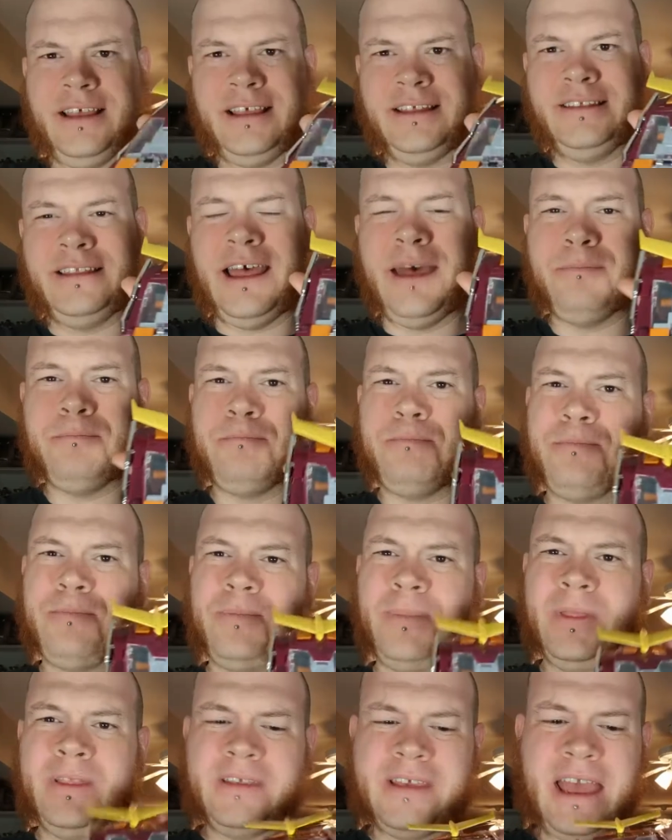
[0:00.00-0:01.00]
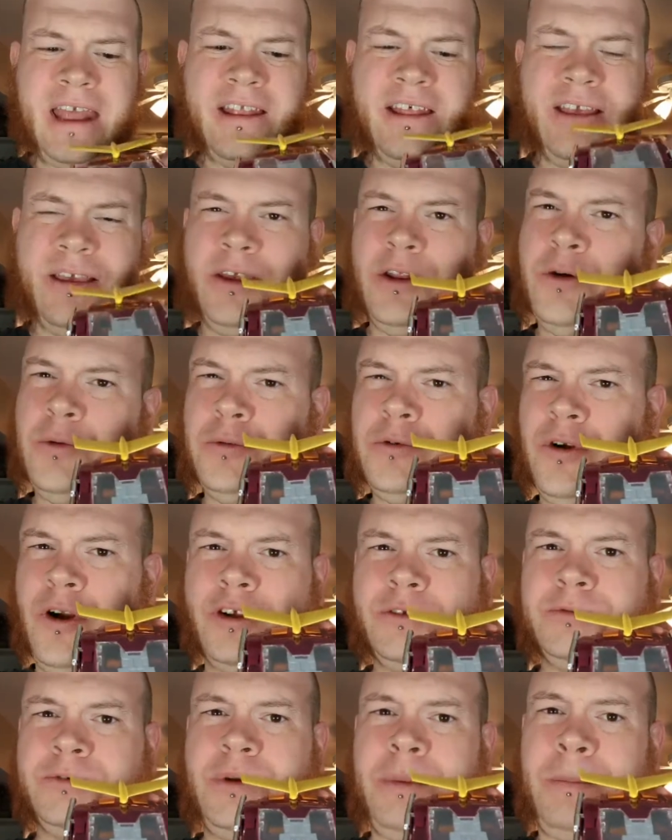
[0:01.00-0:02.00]
It's kind of like, you know,
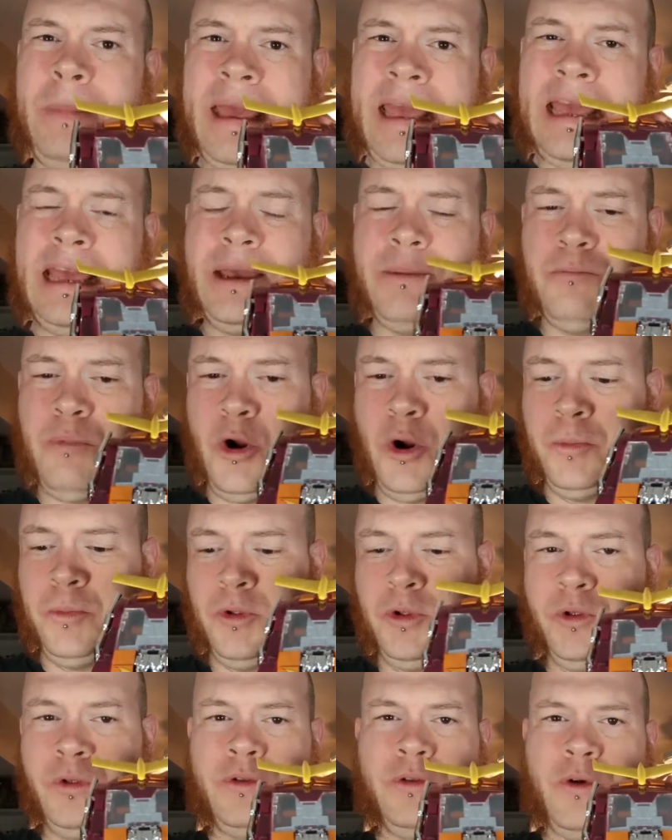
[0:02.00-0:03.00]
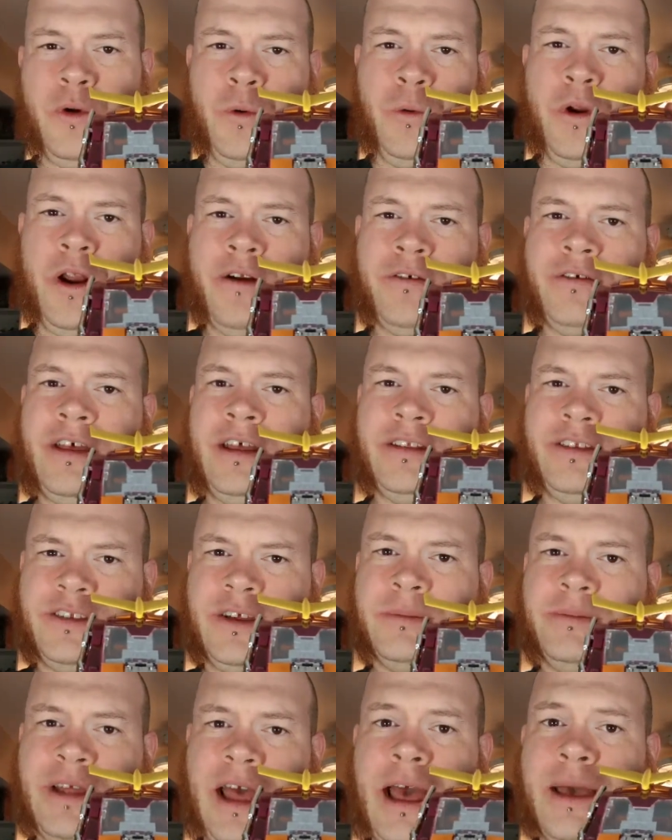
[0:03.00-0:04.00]
cross between pink and purple or whatever that
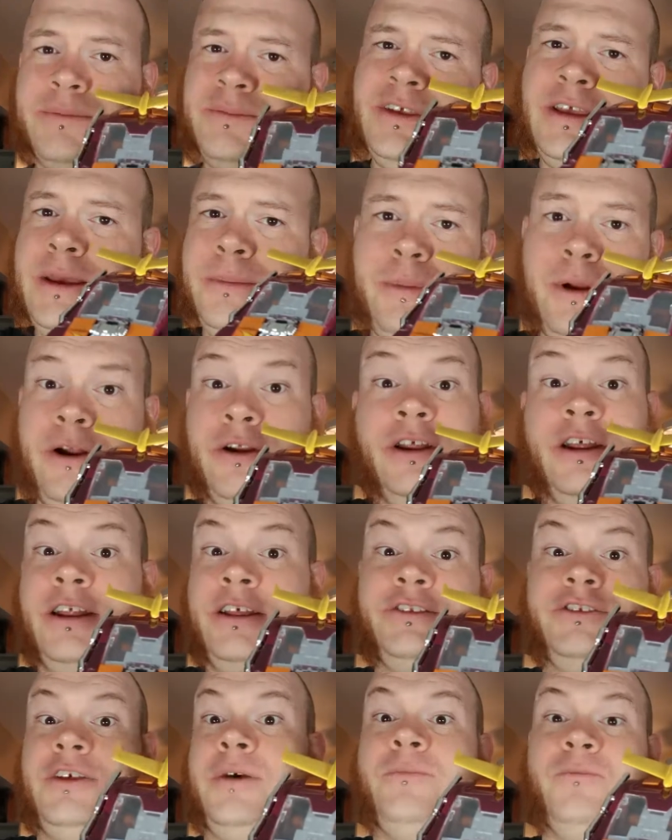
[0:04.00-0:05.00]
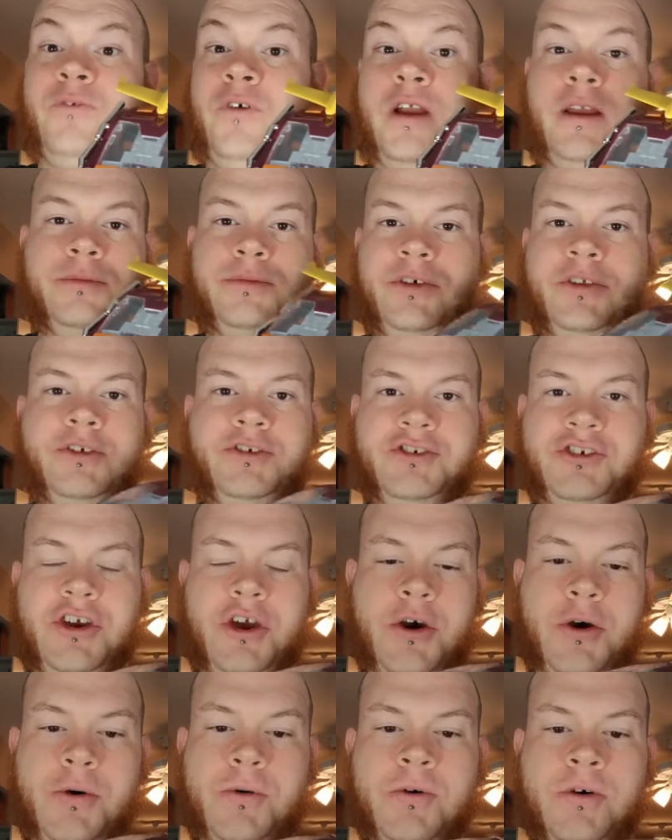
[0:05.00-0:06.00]
sometimes he appeared in some frames of the
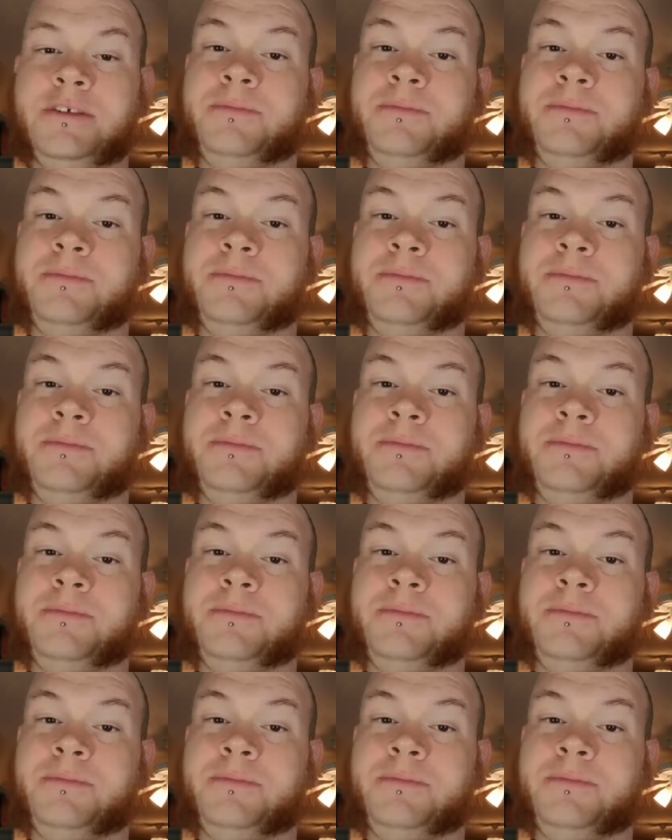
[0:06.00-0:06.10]
show,